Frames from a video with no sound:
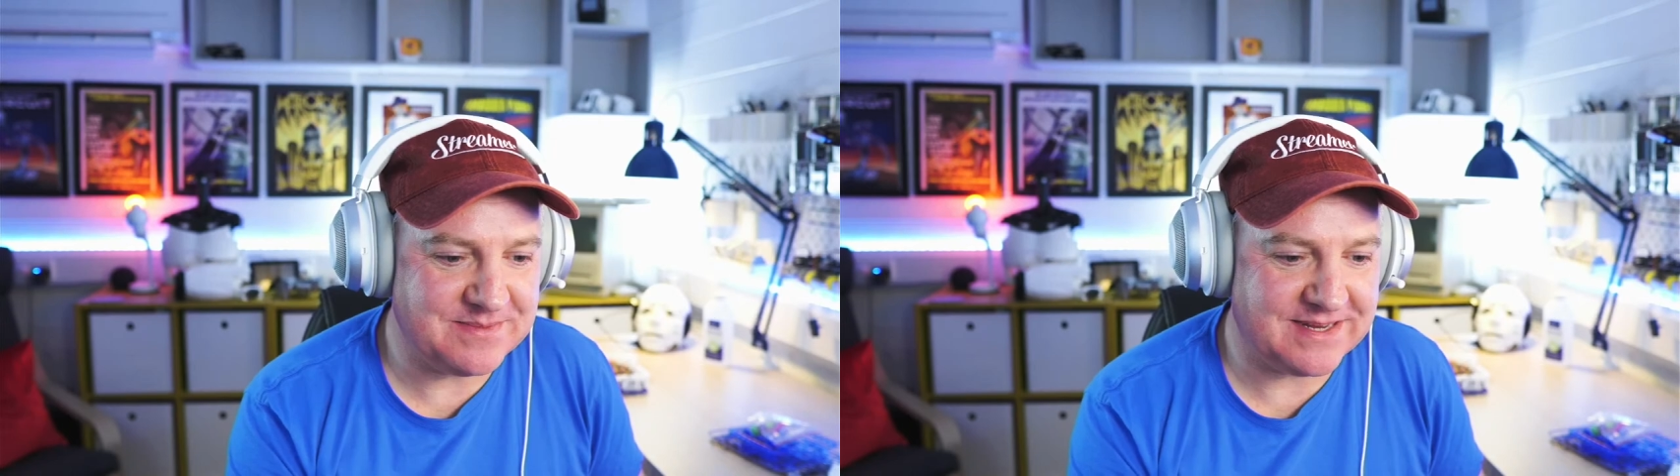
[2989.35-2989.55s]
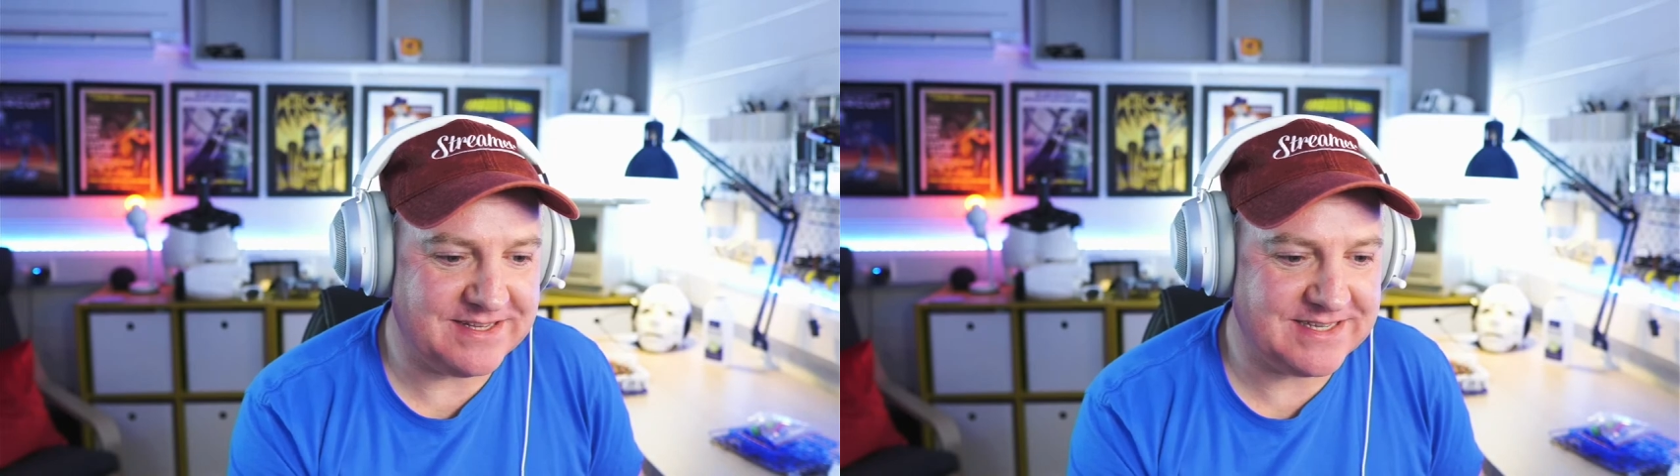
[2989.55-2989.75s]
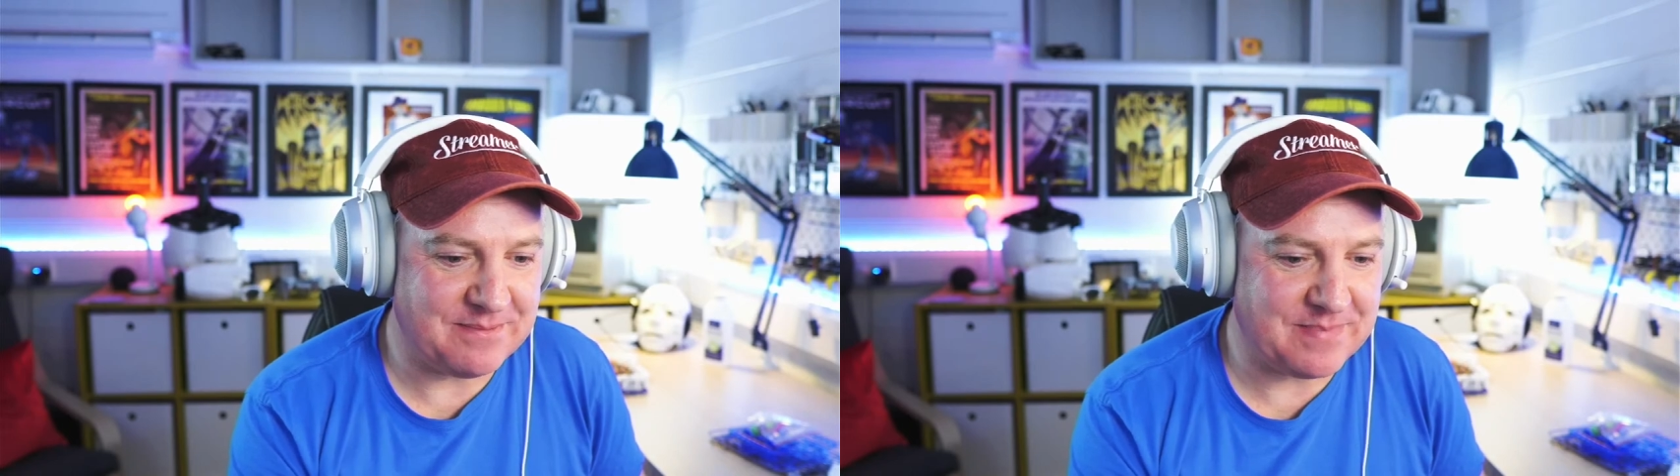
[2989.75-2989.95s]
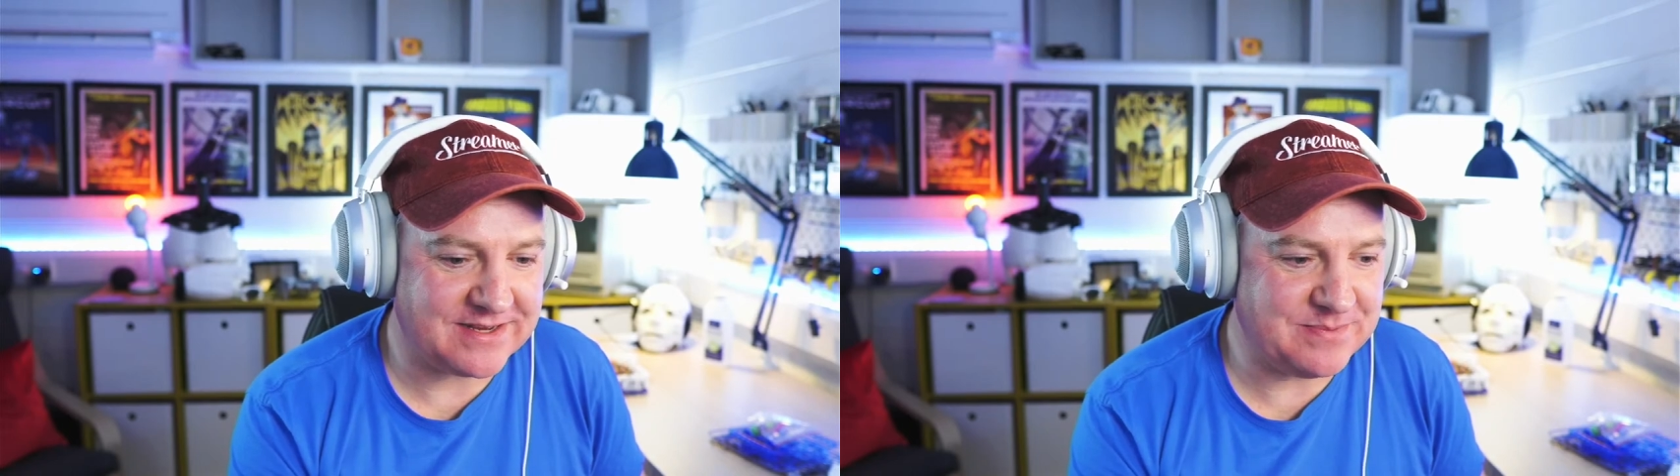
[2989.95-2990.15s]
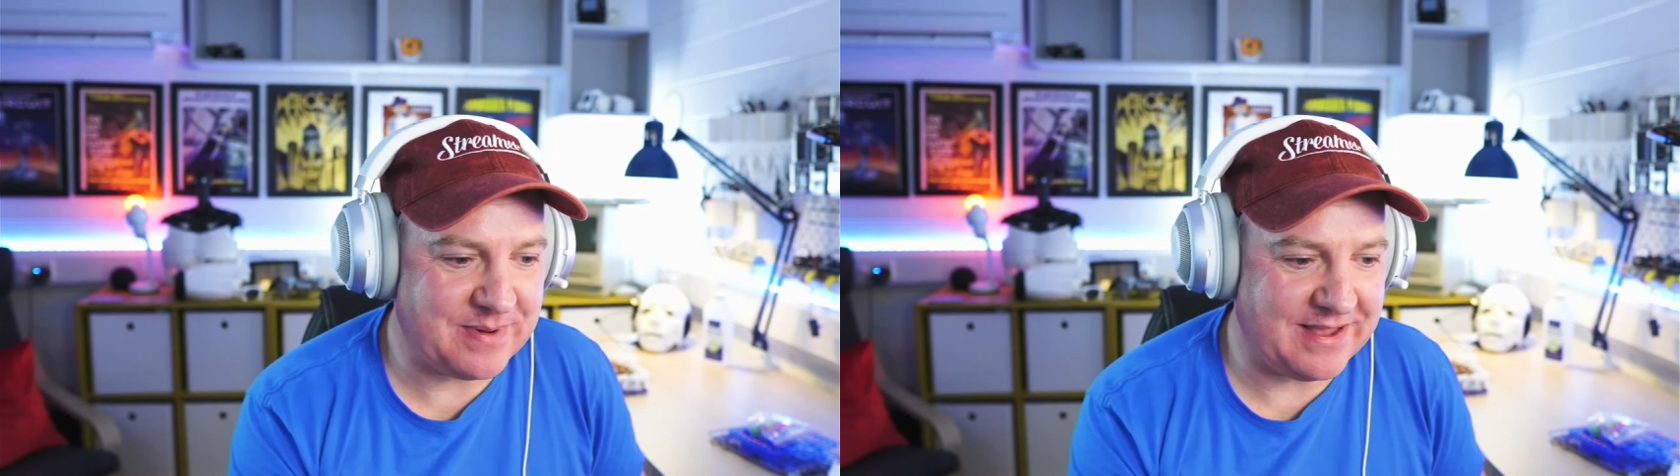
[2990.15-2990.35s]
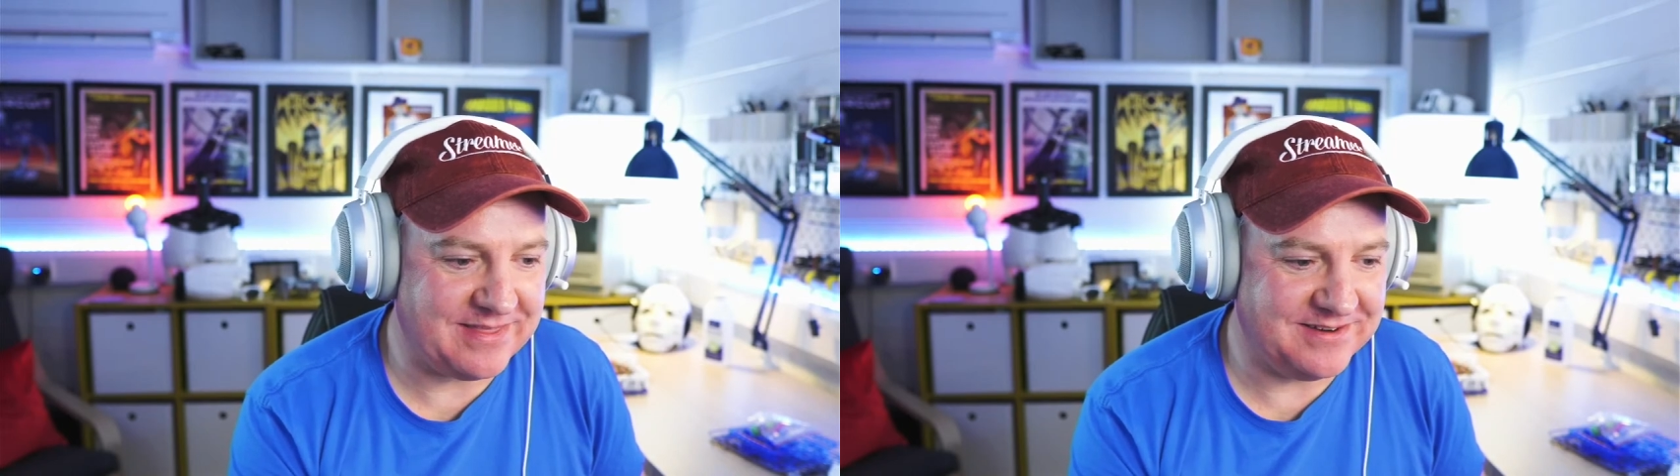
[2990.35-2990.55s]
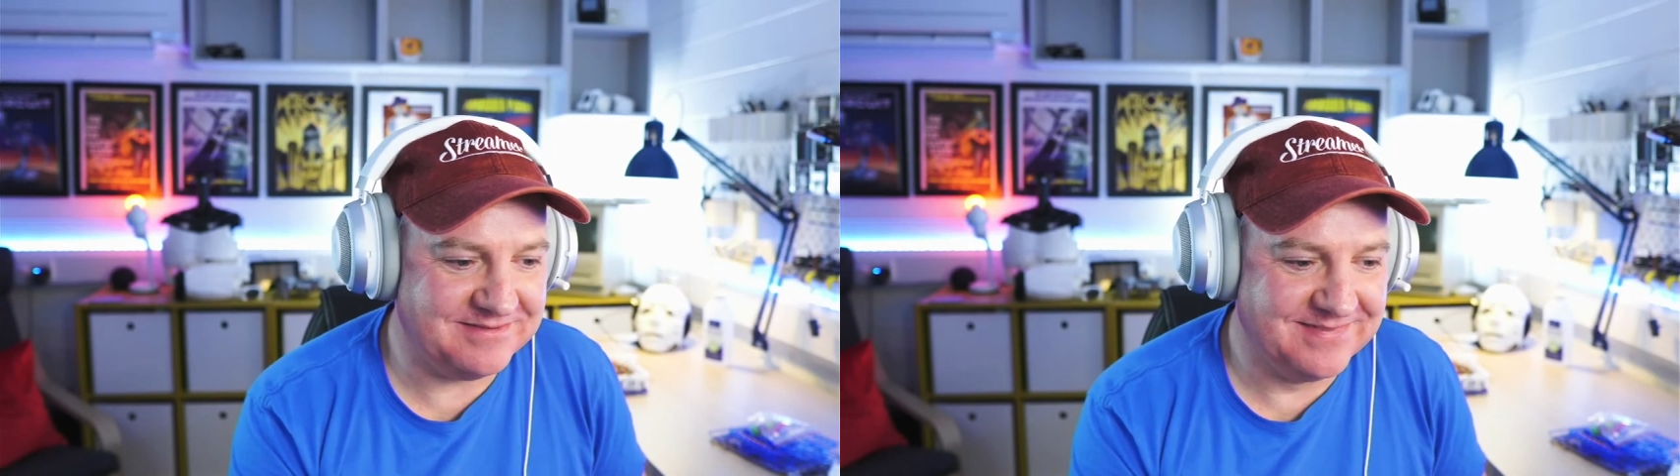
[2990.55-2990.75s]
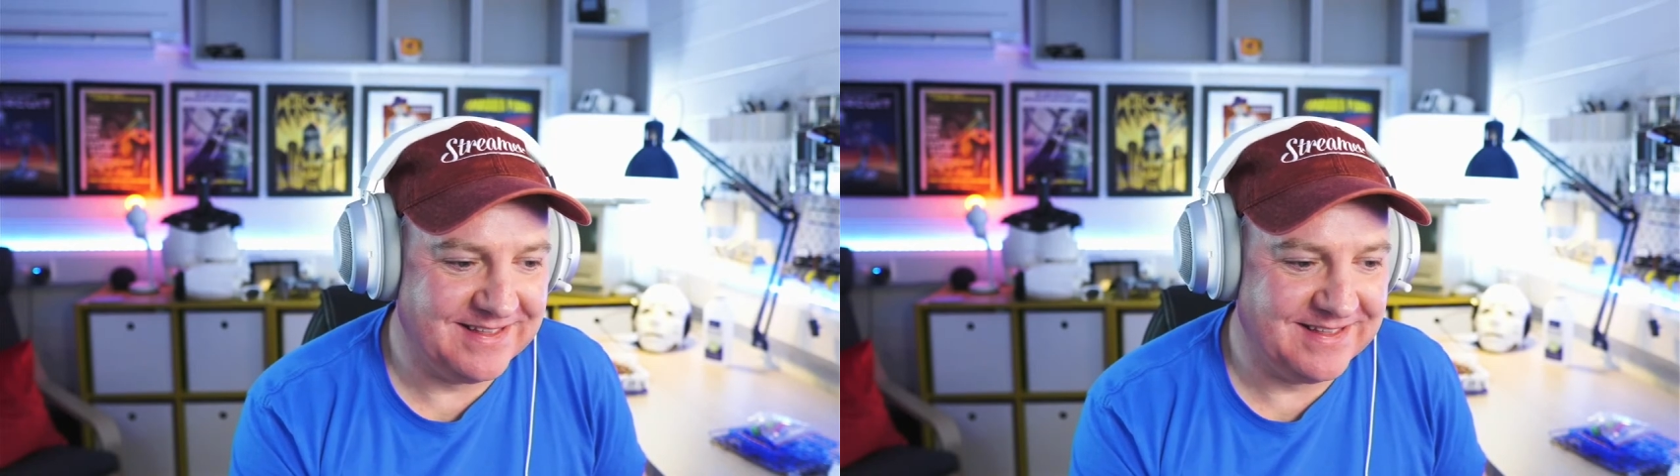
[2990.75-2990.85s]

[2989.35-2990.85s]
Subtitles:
I need to get back to Python.